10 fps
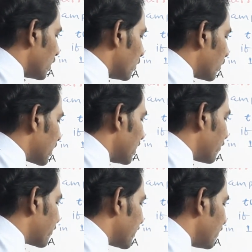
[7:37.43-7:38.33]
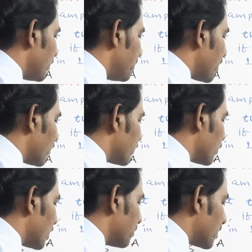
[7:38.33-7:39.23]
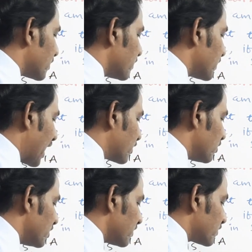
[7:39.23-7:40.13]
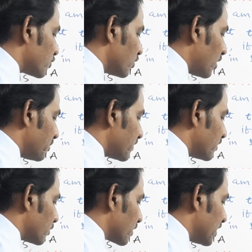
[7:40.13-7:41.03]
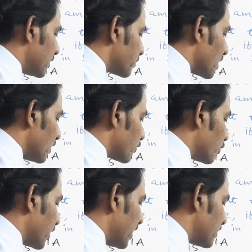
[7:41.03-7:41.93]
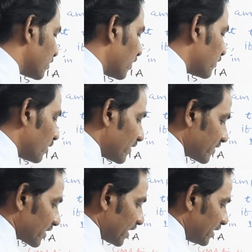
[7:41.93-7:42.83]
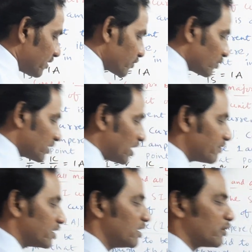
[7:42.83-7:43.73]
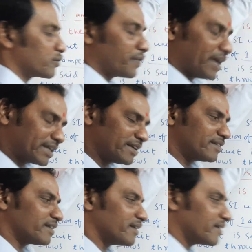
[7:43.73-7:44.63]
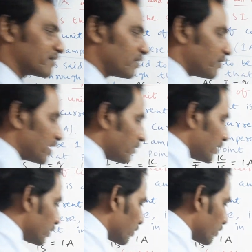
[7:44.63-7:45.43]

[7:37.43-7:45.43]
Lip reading: okay, left side will be non-zero number, this actually this should not be 0, right? So a is not 0 I say, right? So in that way, so that is the reason whenever you